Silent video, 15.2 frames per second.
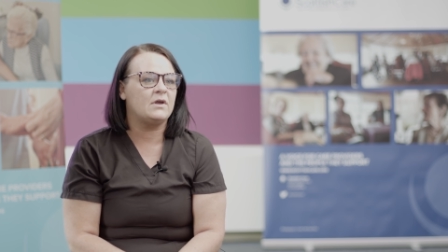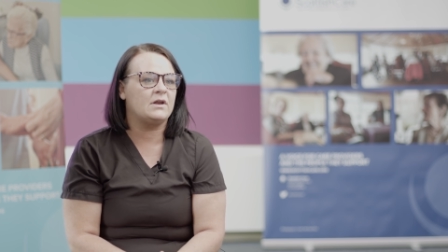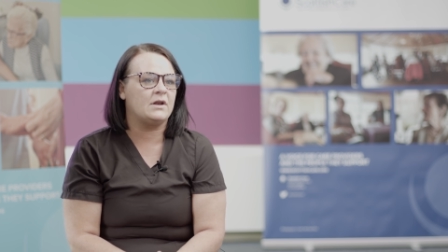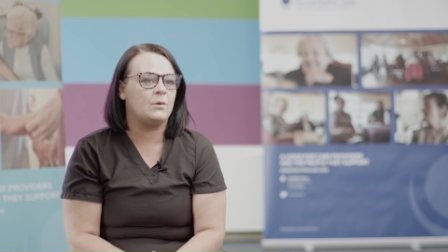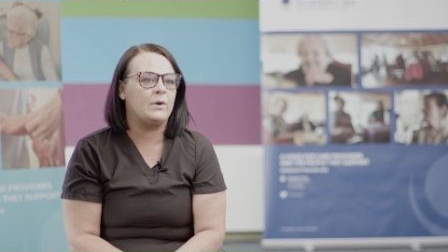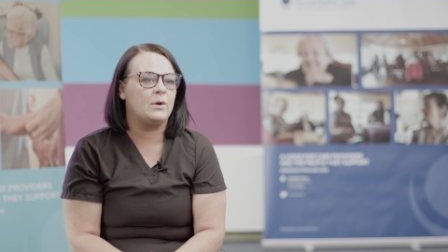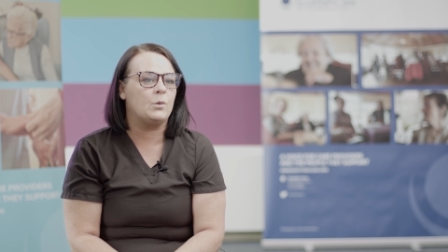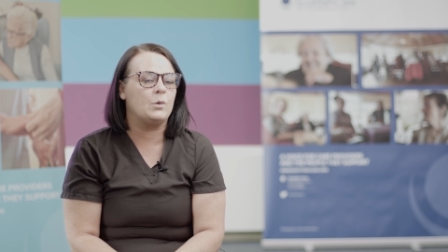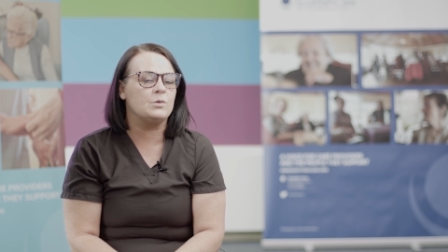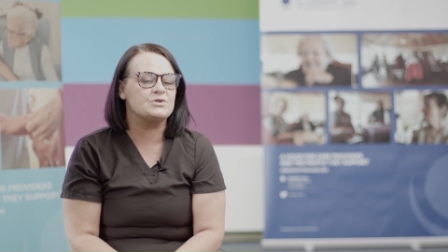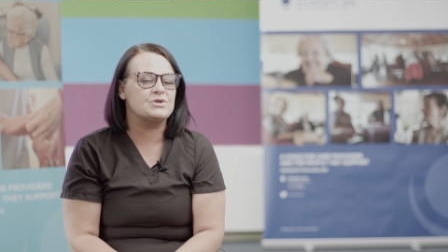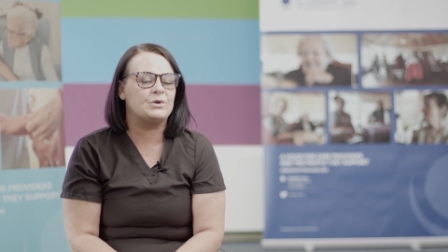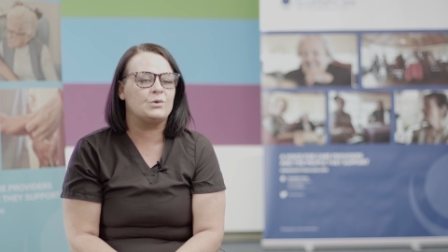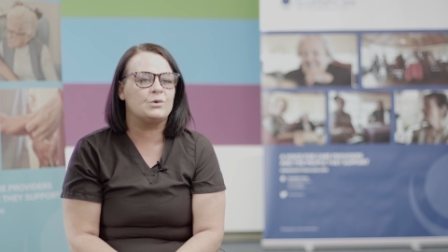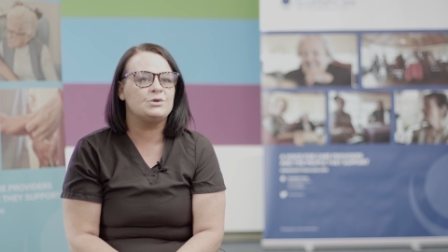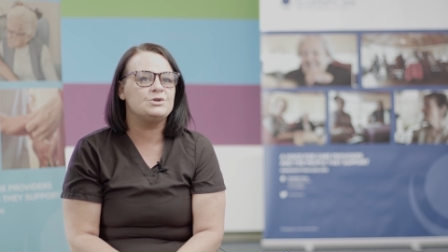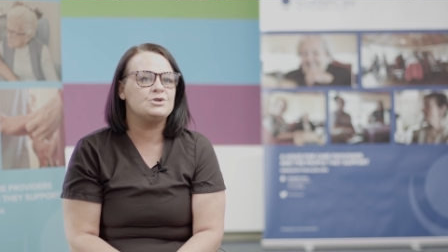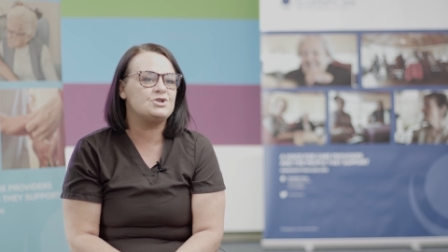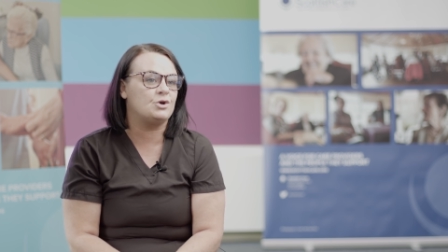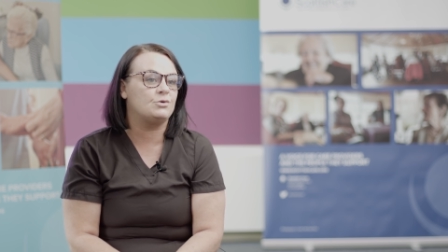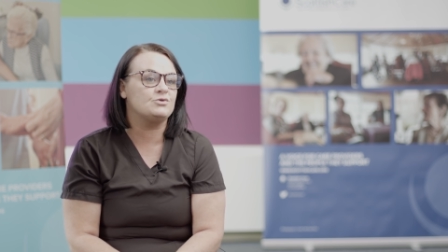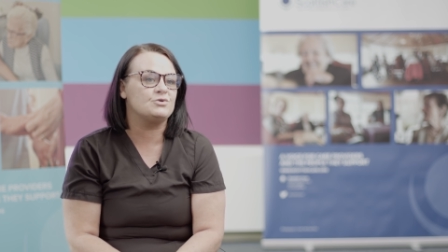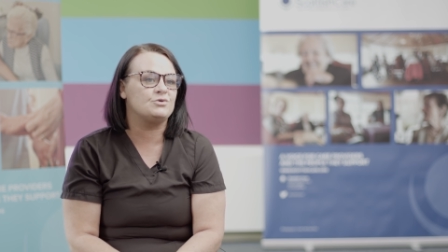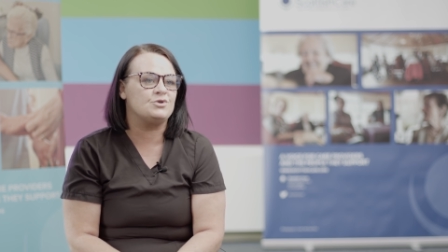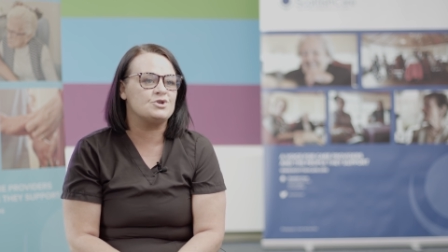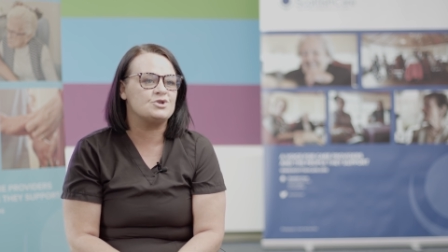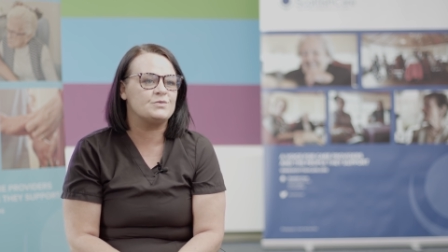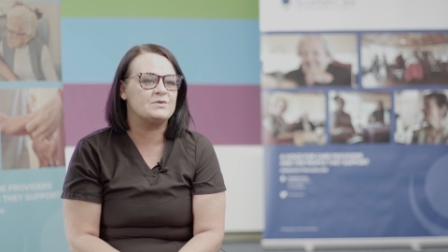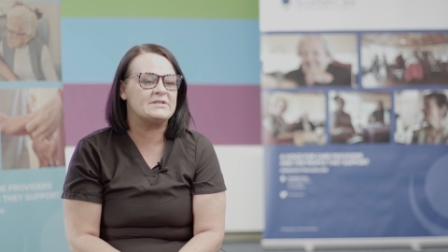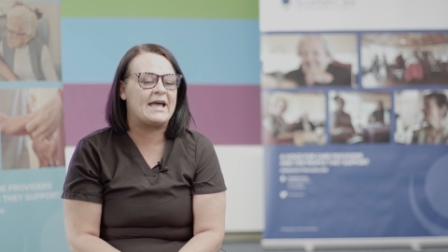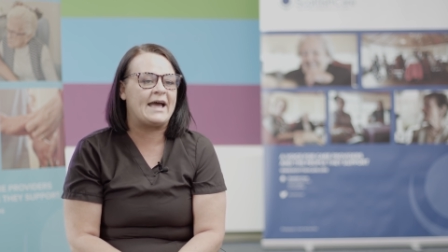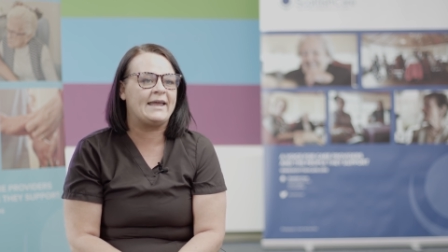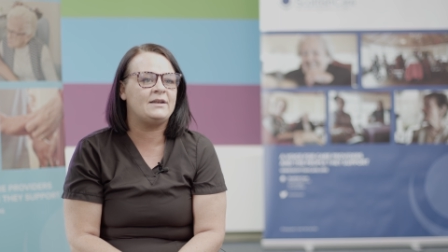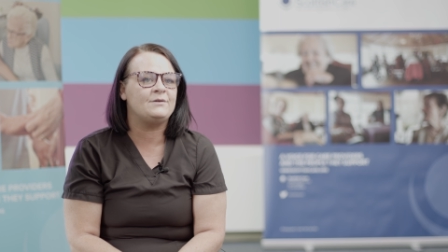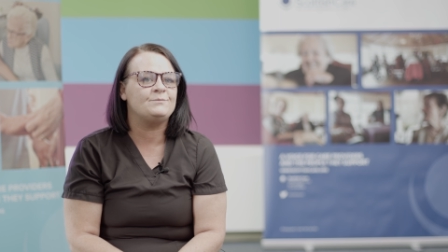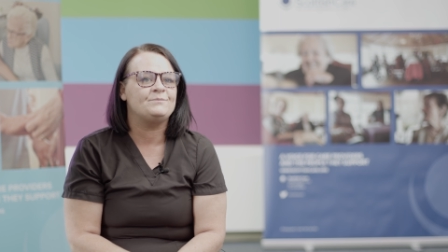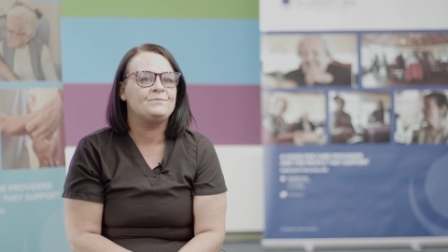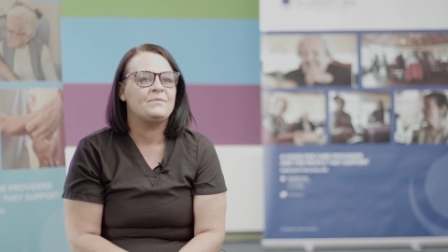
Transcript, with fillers: kind of aware what was going on. She also knew she was dying.